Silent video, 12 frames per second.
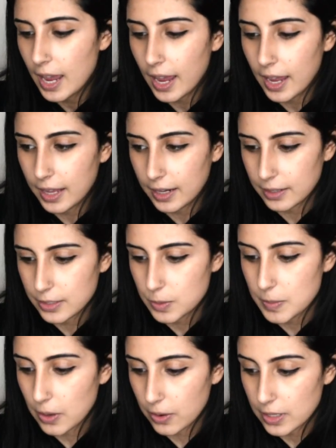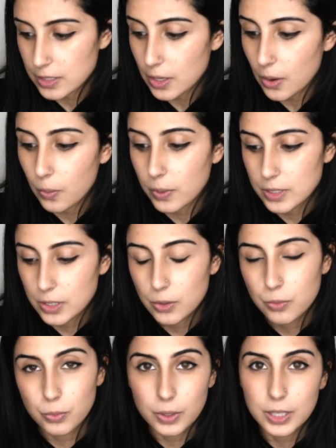and to be honest, they always
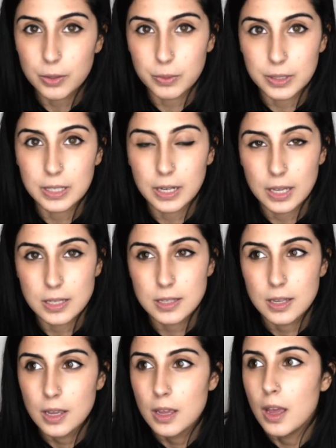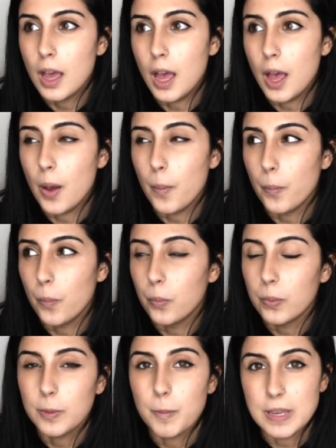look really, really nice
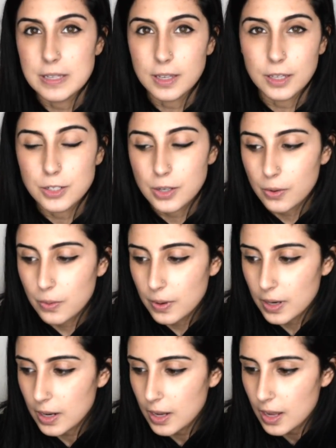with my skin tone.